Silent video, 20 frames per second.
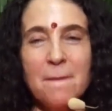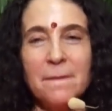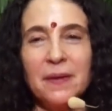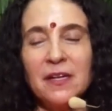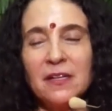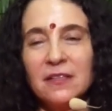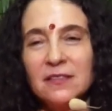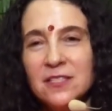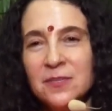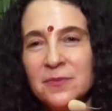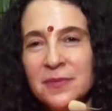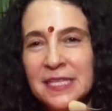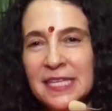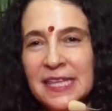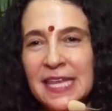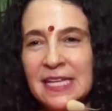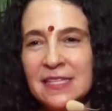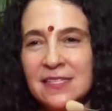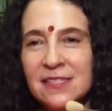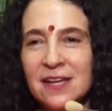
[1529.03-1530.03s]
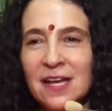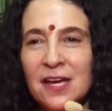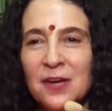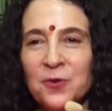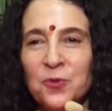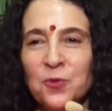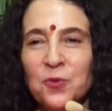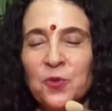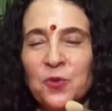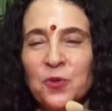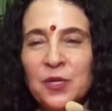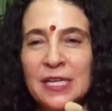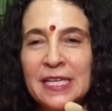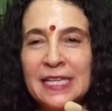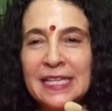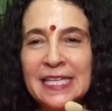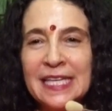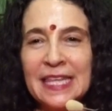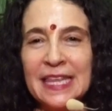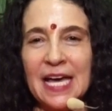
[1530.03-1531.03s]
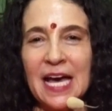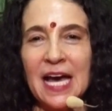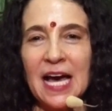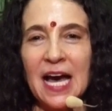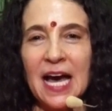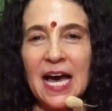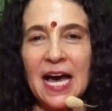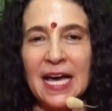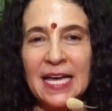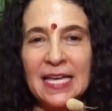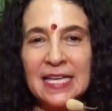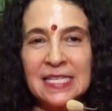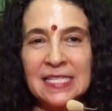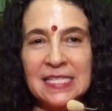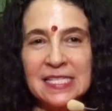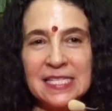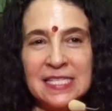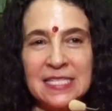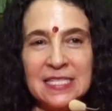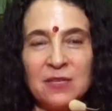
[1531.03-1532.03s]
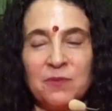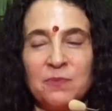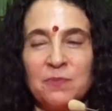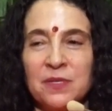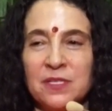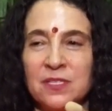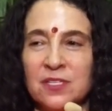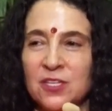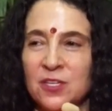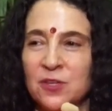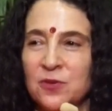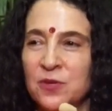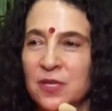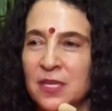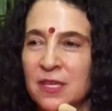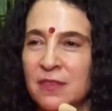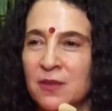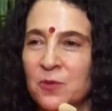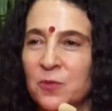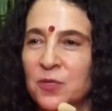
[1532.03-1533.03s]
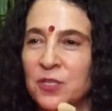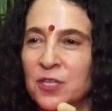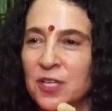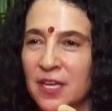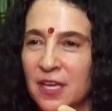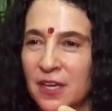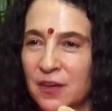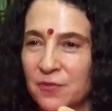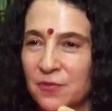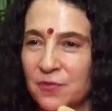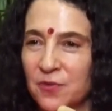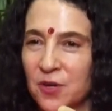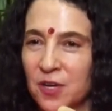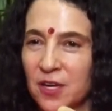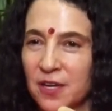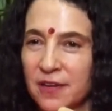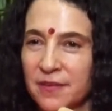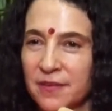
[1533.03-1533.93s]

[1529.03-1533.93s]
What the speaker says: But ultimately that's not really the highest, deepest union that we're looking for.